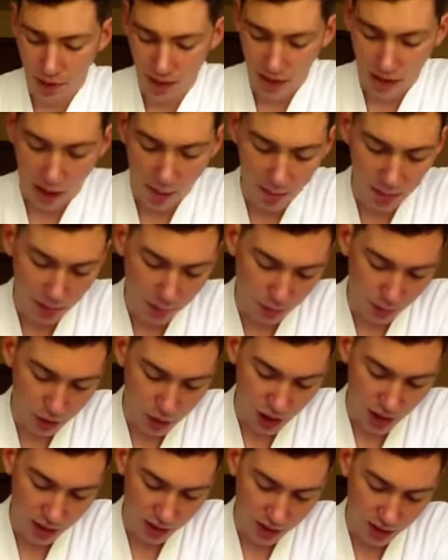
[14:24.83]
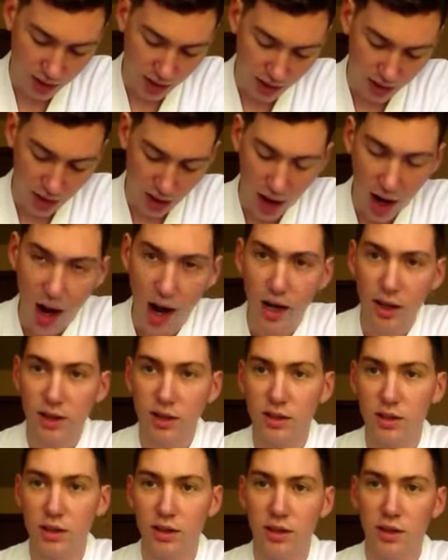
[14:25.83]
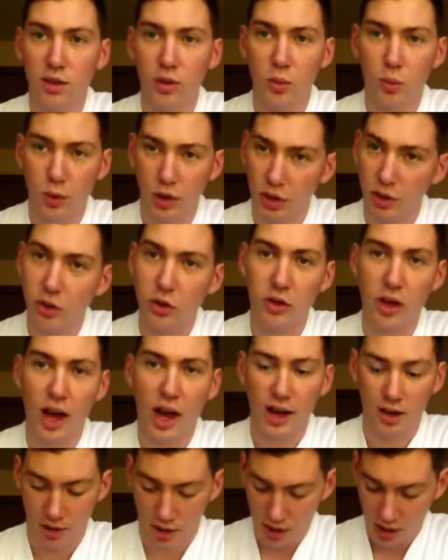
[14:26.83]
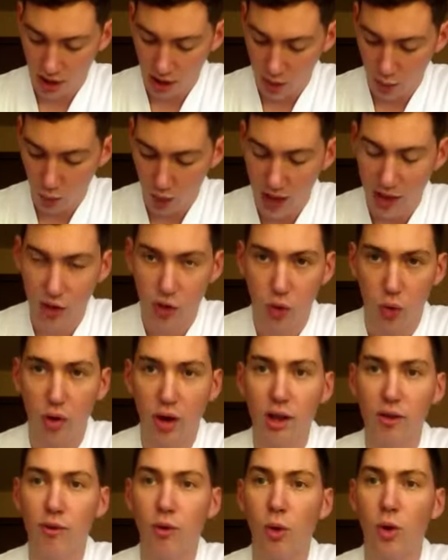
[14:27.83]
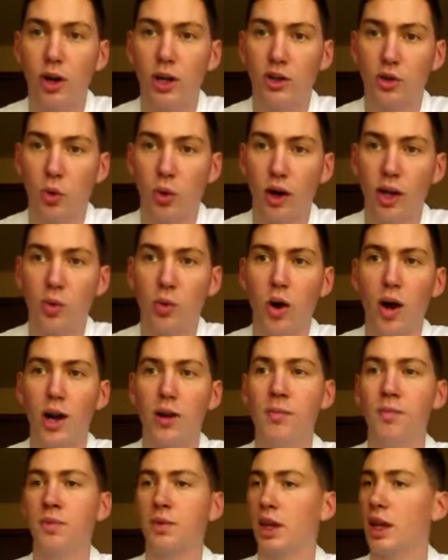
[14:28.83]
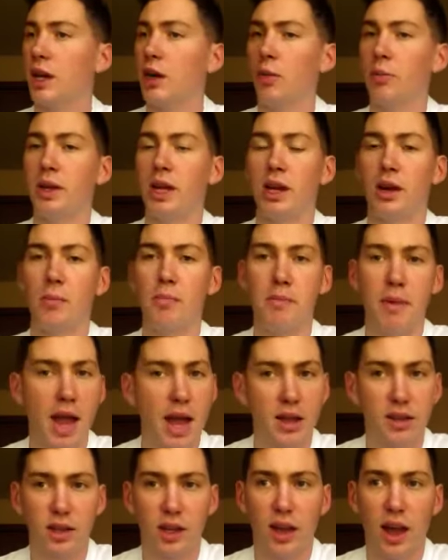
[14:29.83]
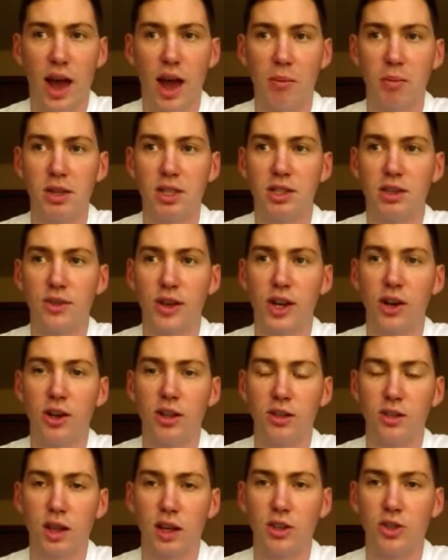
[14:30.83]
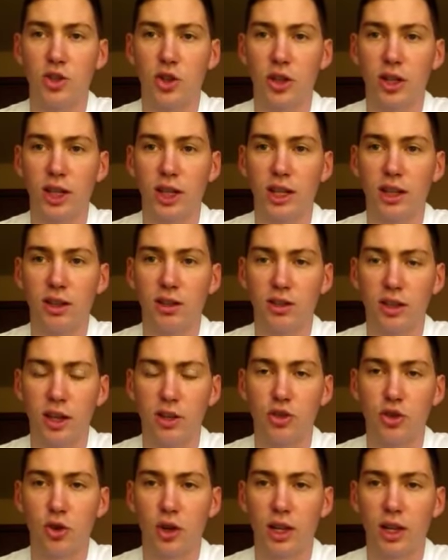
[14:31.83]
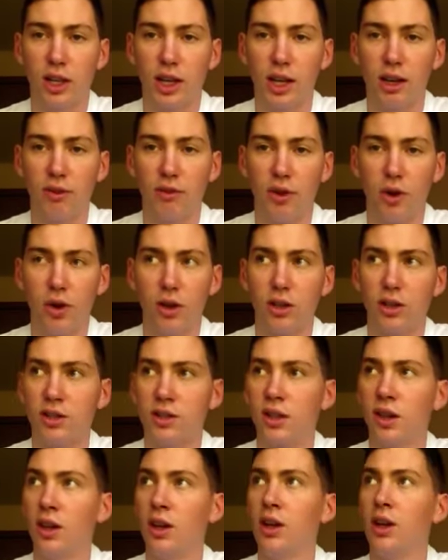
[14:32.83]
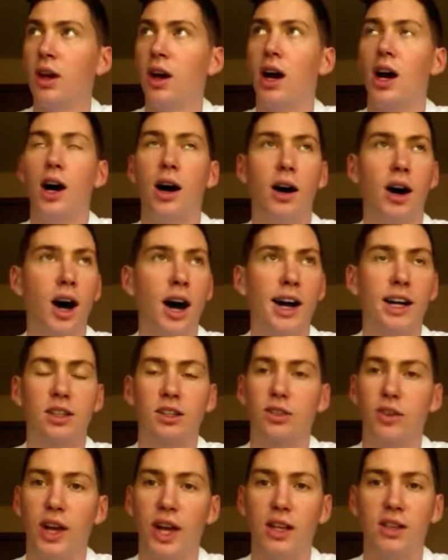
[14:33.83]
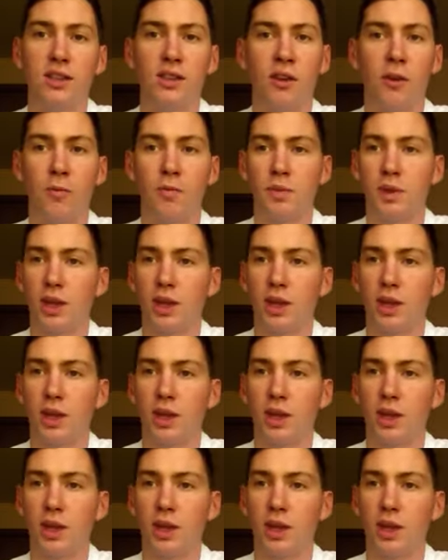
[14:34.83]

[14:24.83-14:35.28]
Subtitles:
And I'm going to project that the Hawks will do that and win 24-21. It'll be an amazing atmosphere in CenturyLink, folks. Hawks fans,